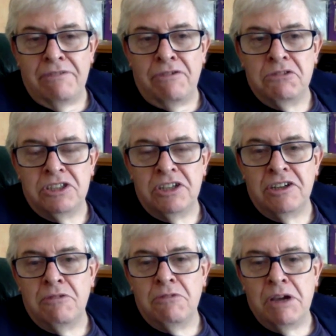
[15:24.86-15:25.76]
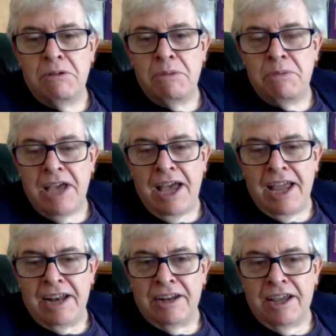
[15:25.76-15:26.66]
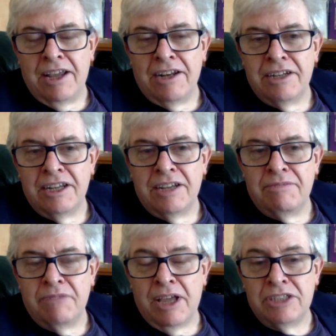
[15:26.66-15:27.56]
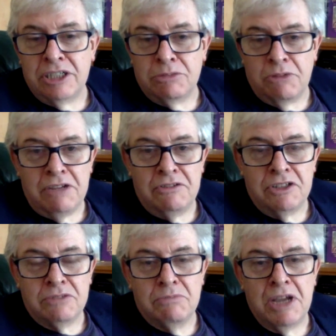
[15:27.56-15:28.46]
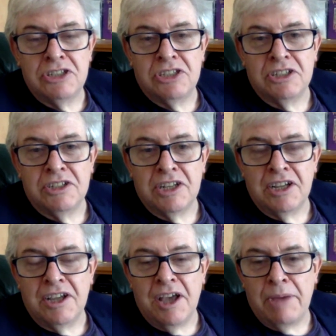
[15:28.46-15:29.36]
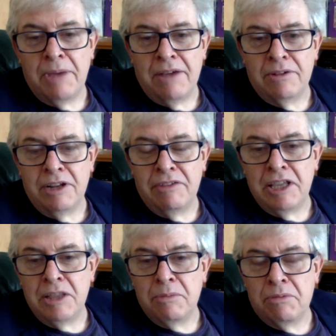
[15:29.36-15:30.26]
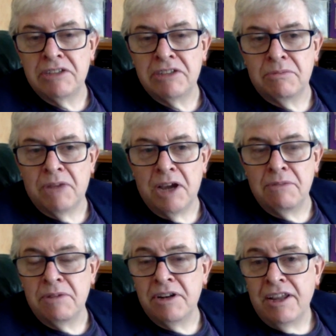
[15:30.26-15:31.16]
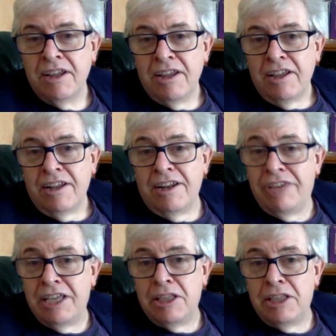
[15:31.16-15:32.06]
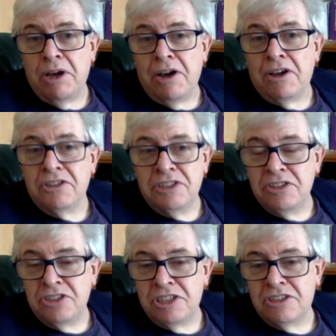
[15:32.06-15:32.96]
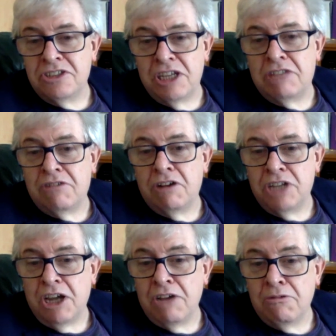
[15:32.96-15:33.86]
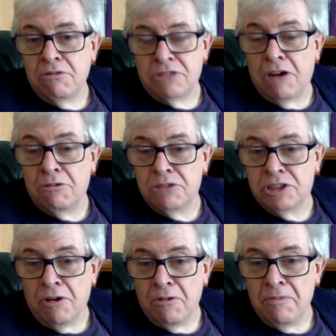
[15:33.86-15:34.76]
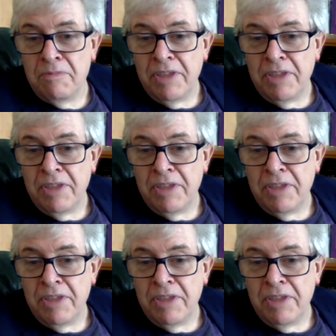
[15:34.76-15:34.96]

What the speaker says: full circle where we began, and just where you just mentioned about living in the present moment. Living in the past isn't just a Jethro Tull song.